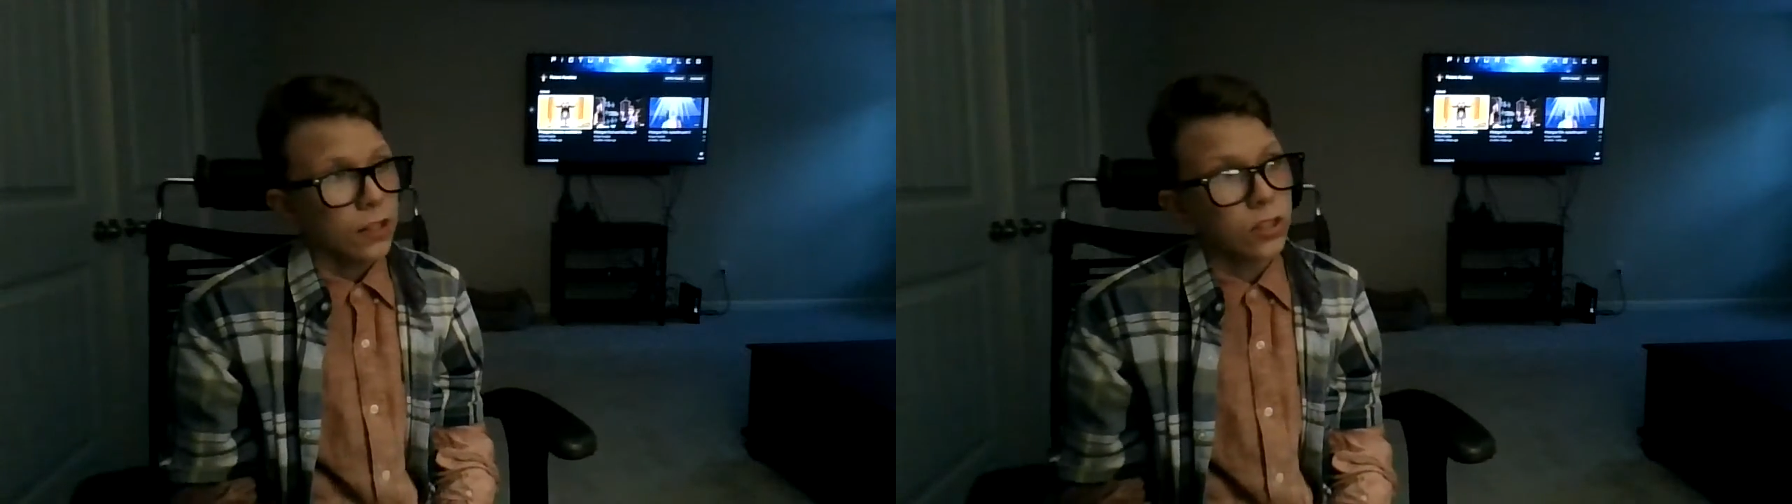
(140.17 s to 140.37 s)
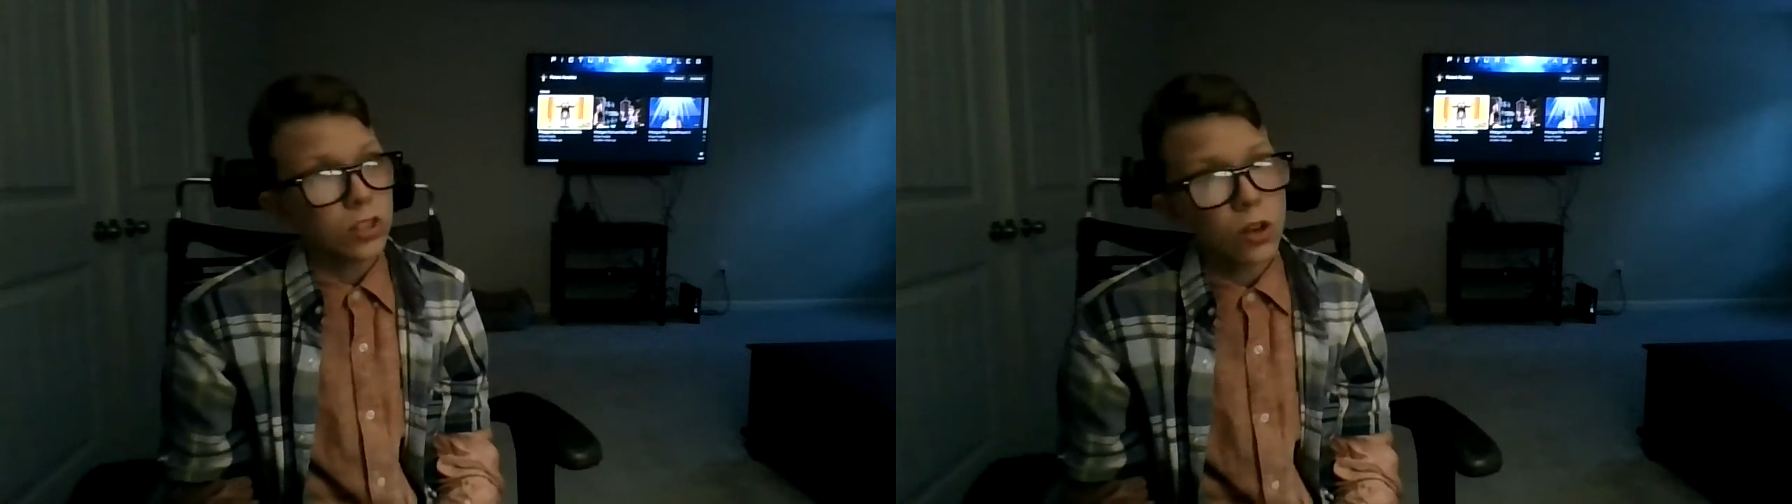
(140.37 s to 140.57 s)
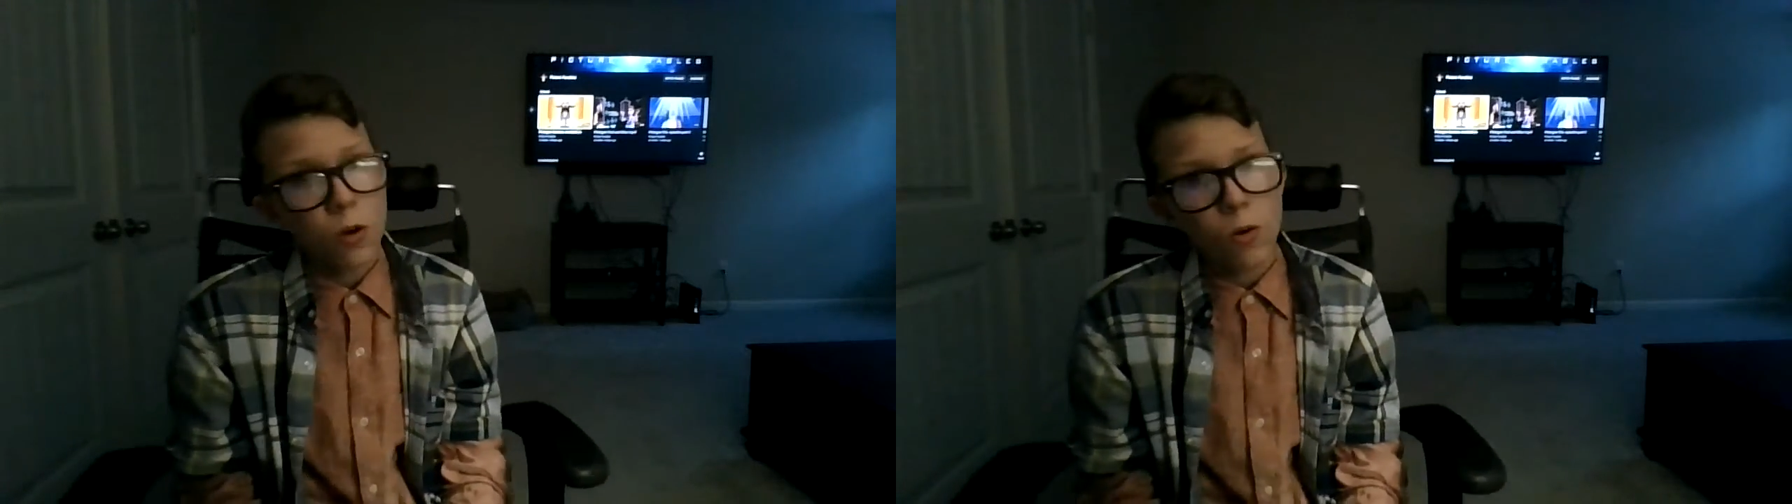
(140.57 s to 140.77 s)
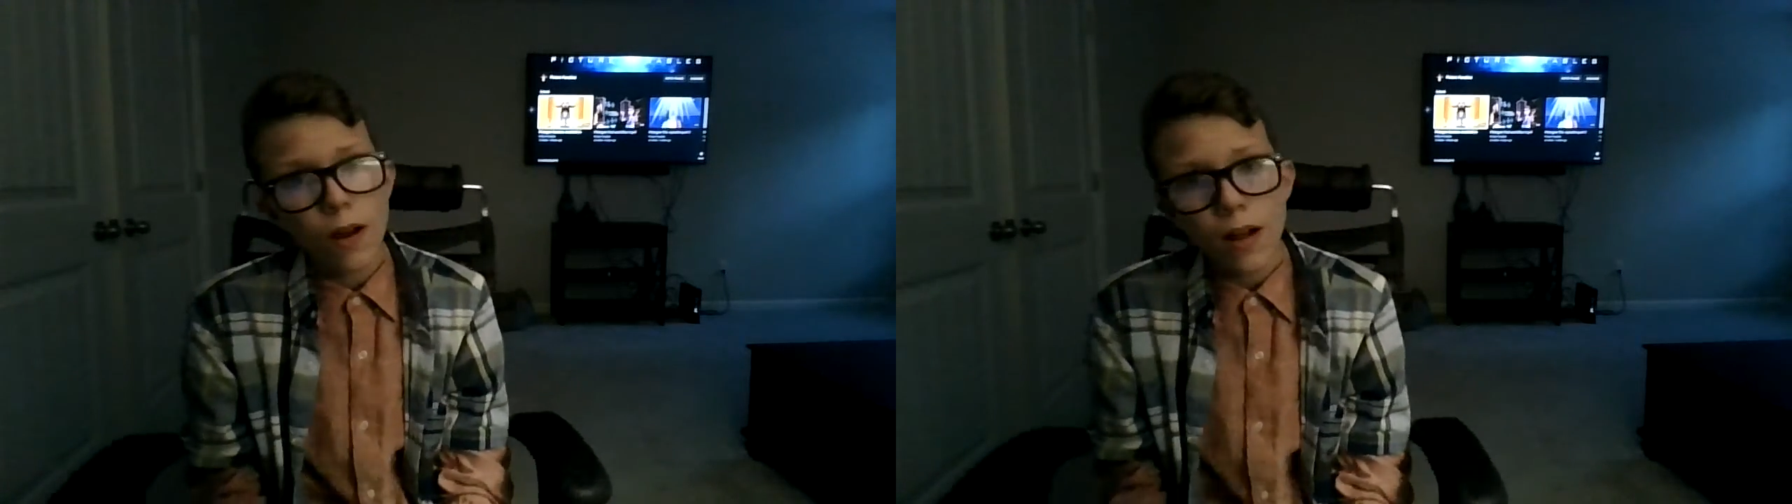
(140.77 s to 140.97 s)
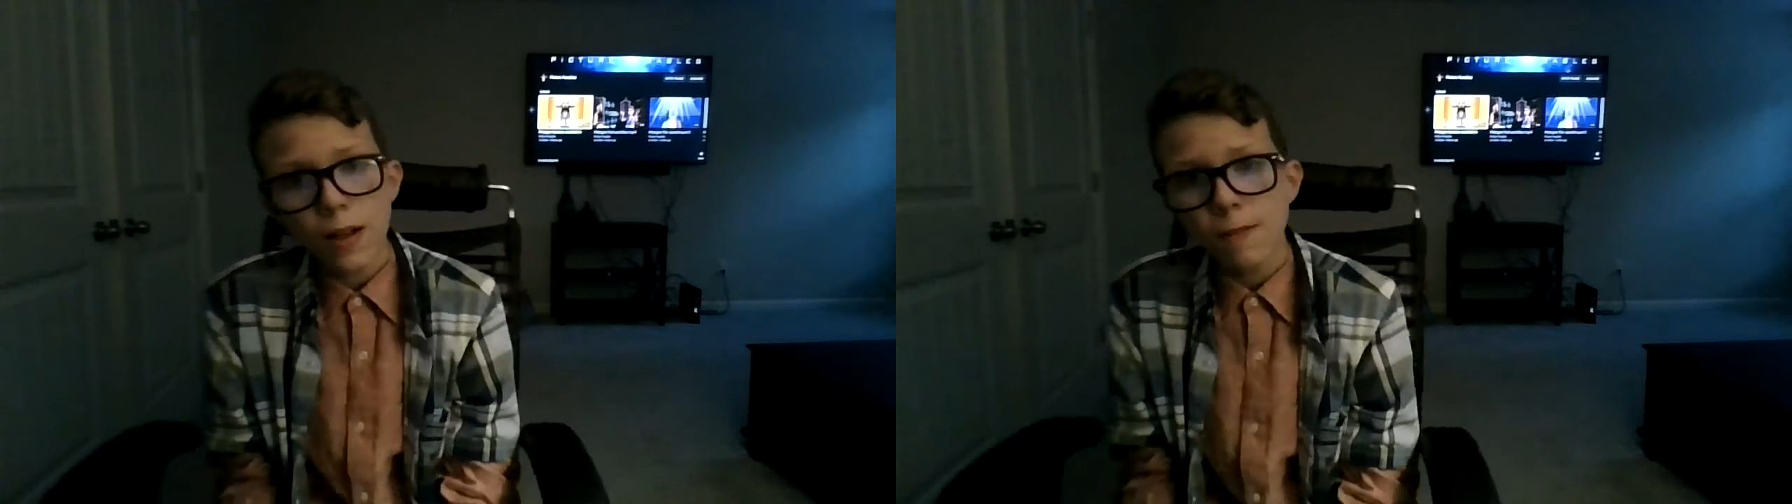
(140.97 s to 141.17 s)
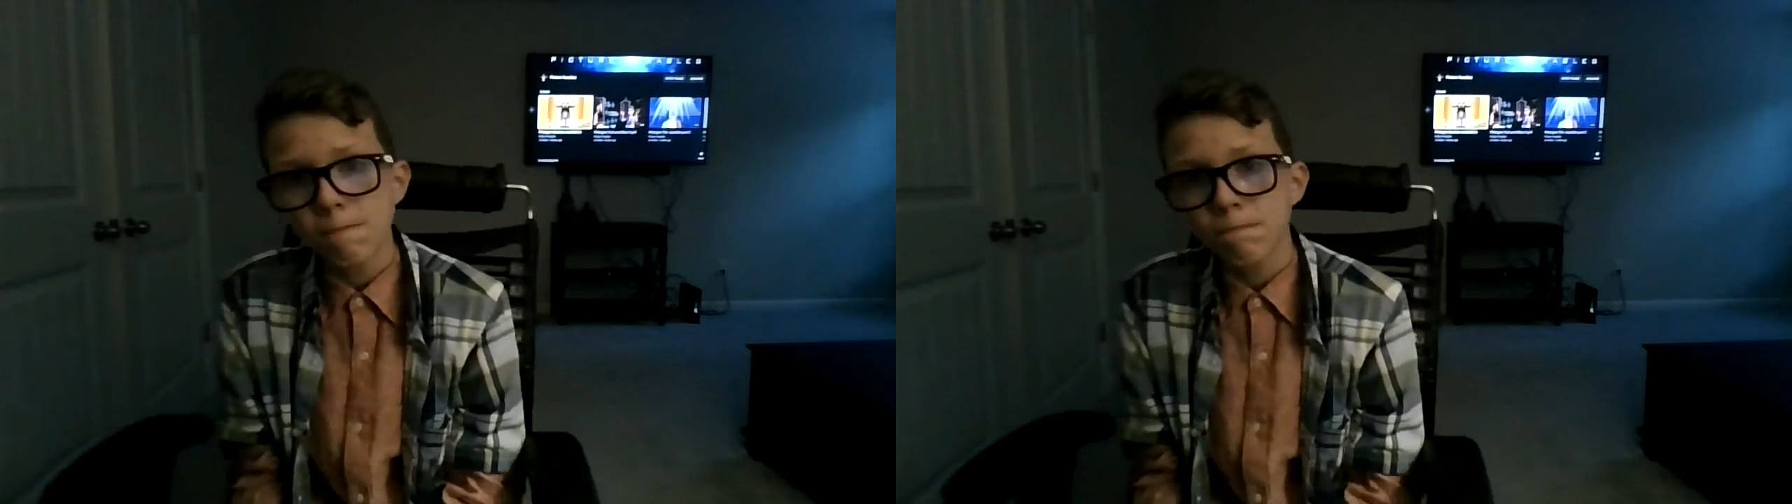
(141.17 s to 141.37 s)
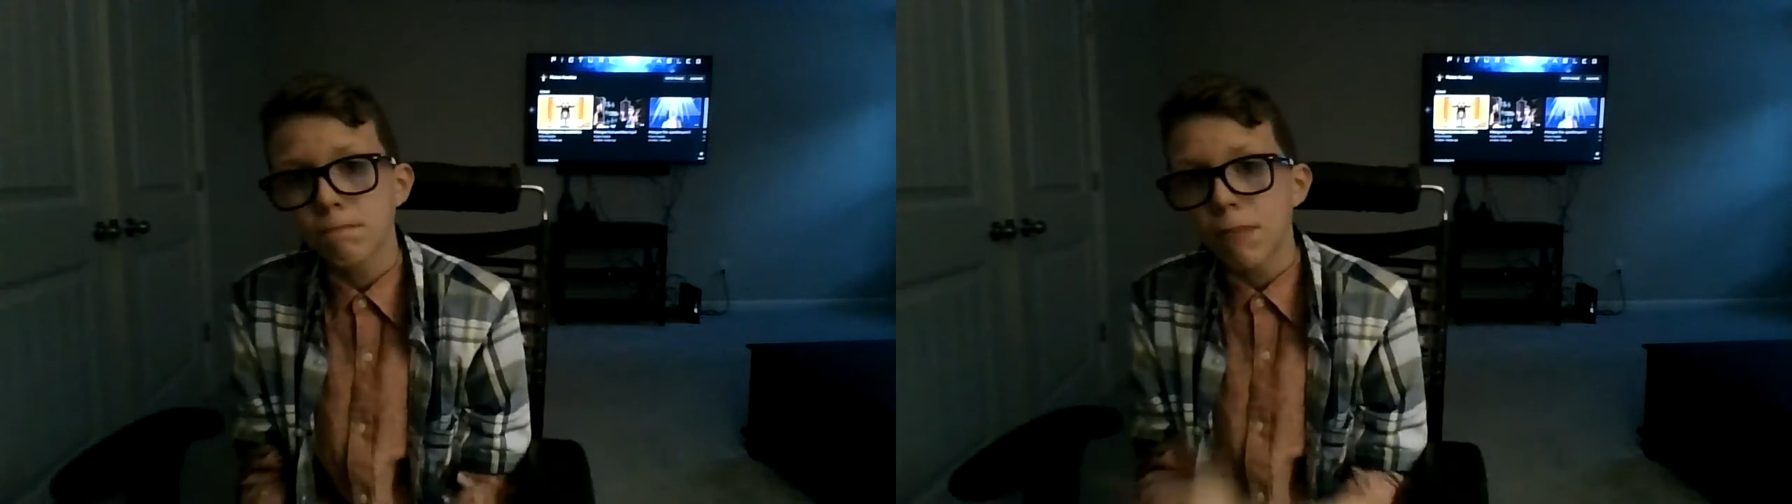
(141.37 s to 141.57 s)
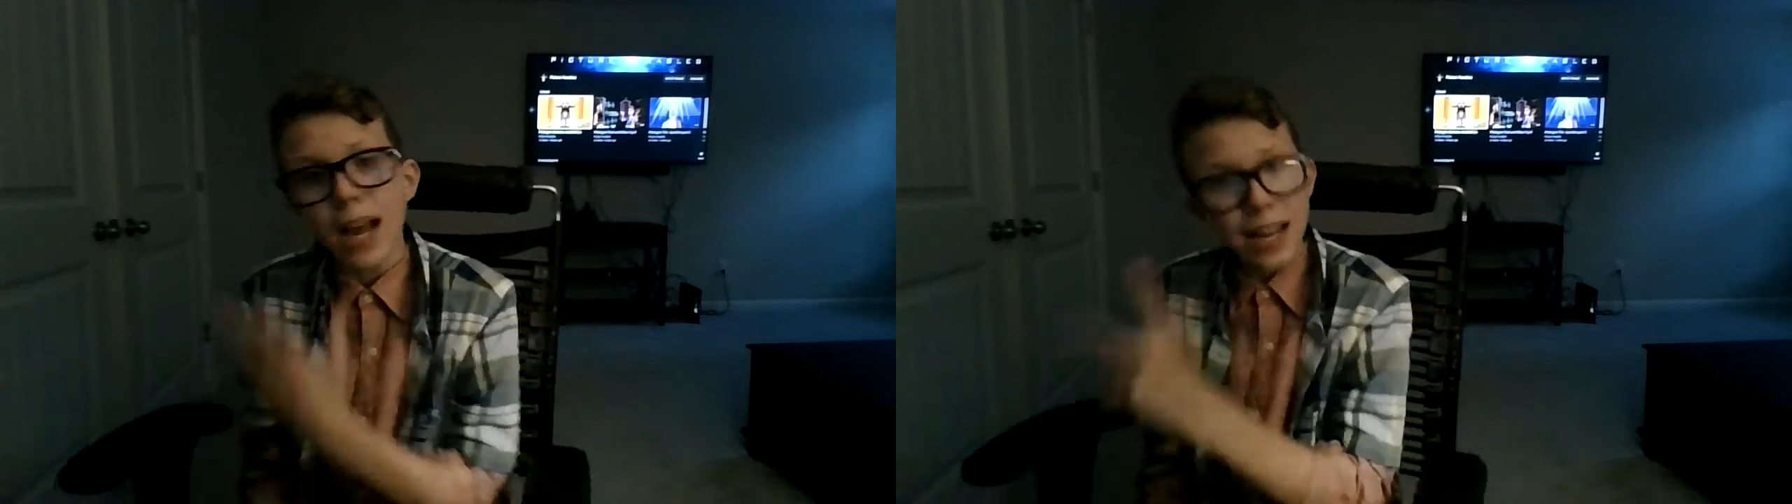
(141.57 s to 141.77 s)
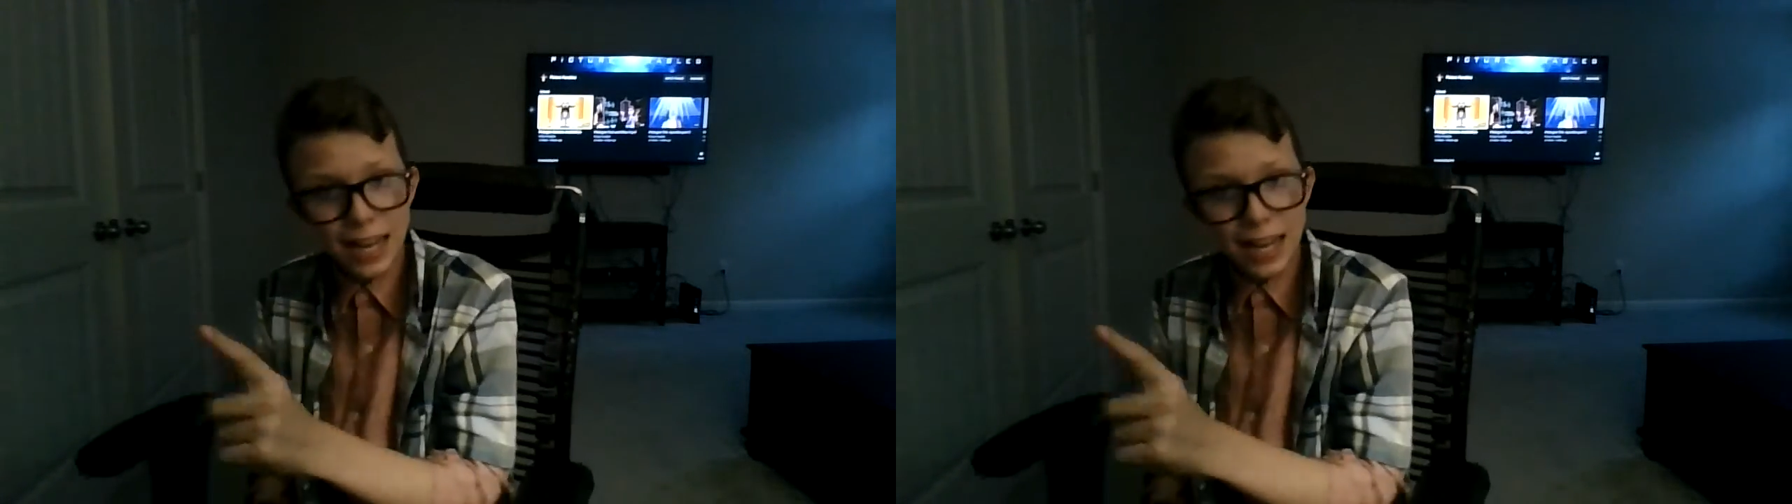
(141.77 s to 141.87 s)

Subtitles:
So, my